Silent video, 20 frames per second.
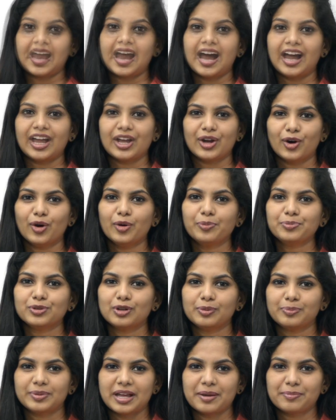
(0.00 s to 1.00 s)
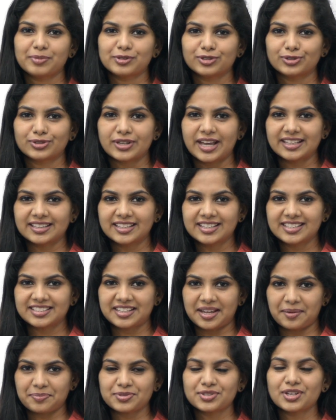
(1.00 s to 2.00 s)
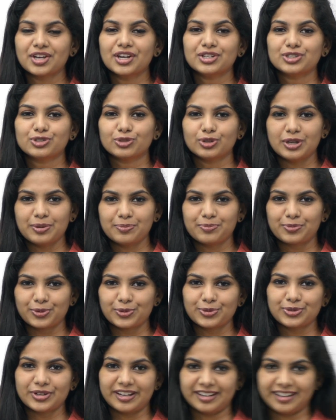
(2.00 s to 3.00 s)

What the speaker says: I hope you'll be able to take these steps to improve your